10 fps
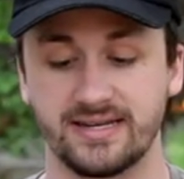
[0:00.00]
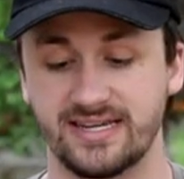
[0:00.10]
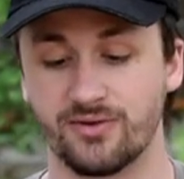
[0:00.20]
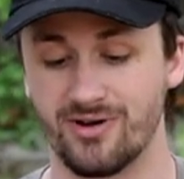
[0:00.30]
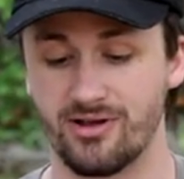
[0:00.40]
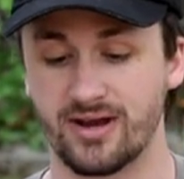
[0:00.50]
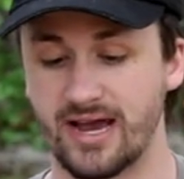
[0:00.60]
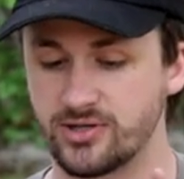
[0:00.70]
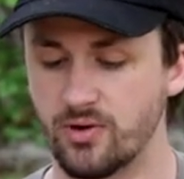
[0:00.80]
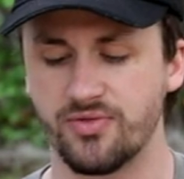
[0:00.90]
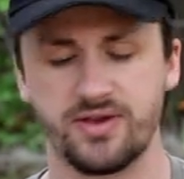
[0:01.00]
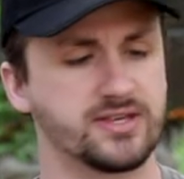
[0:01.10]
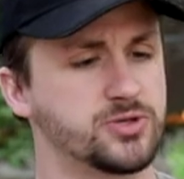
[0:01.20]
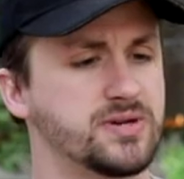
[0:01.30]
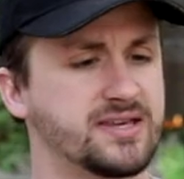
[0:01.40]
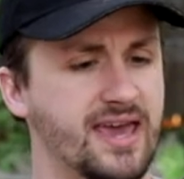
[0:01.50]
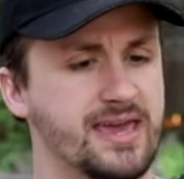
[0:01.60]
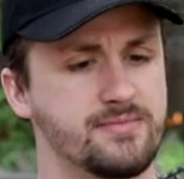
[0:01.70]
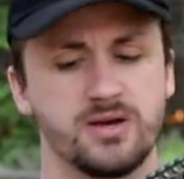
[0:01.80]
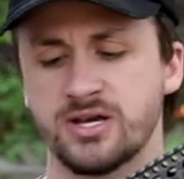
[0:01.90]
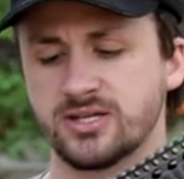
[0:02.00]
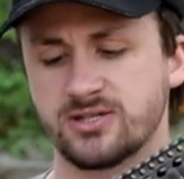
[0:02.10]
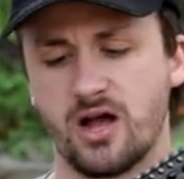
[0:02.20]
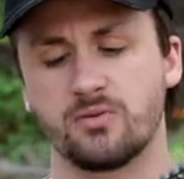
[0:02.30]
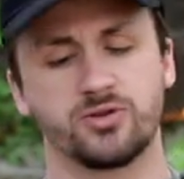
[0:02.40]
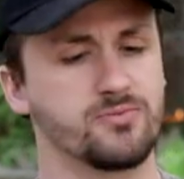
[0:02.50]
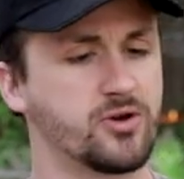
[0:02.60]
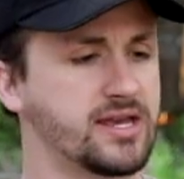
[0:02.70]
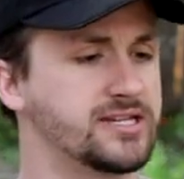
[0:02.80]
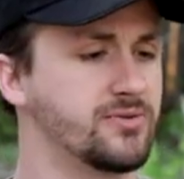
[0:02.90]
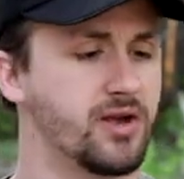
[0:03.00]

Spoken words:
18 rail on it. I don't think this one came stock with the Mark 18